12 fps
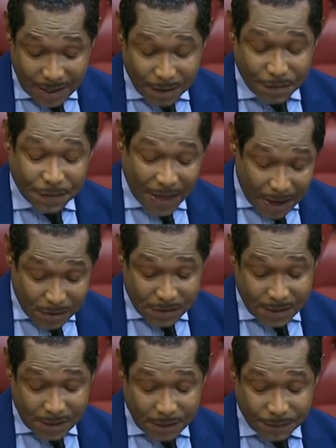of
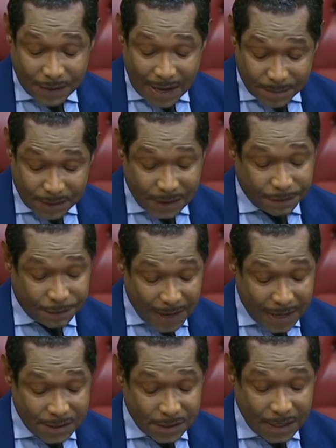thousands of empty
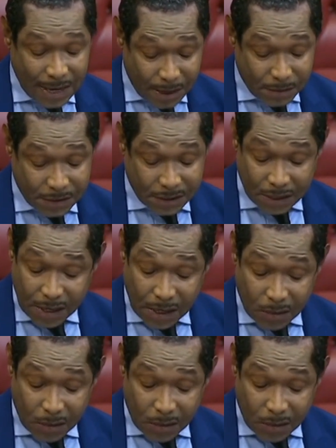flats and houses